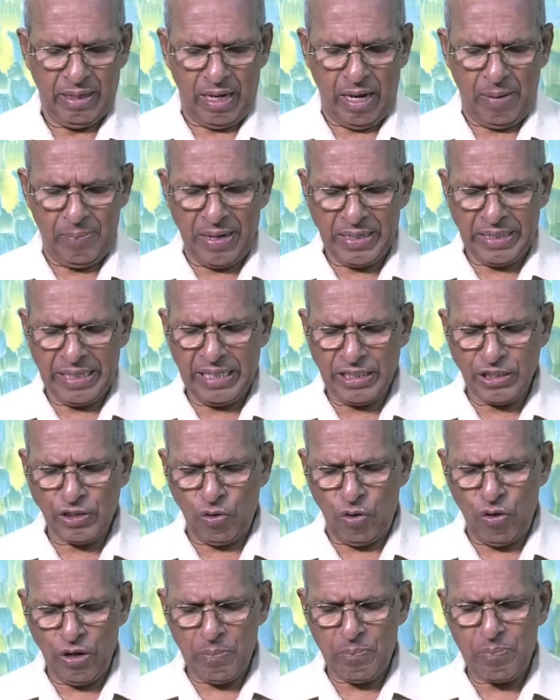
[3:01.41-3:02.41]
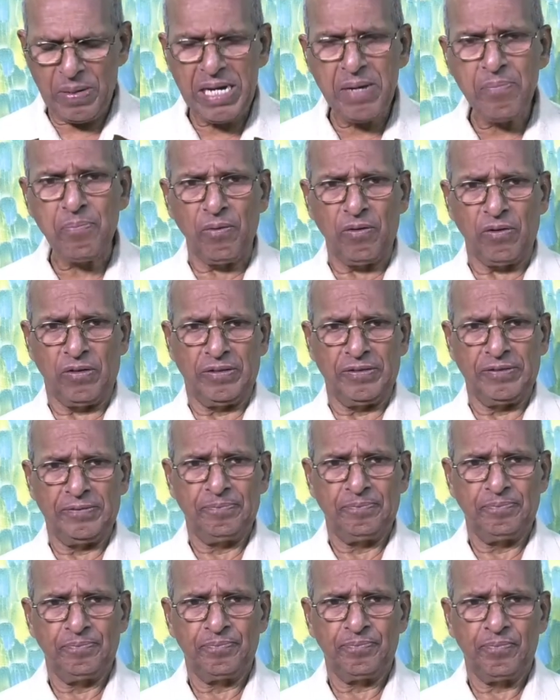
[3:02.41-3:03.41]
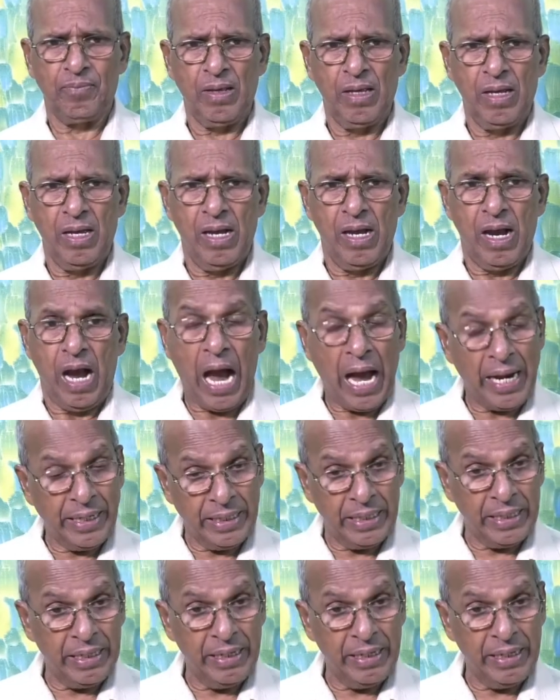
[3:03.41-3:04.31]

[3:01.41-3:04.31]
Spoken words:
among His own people and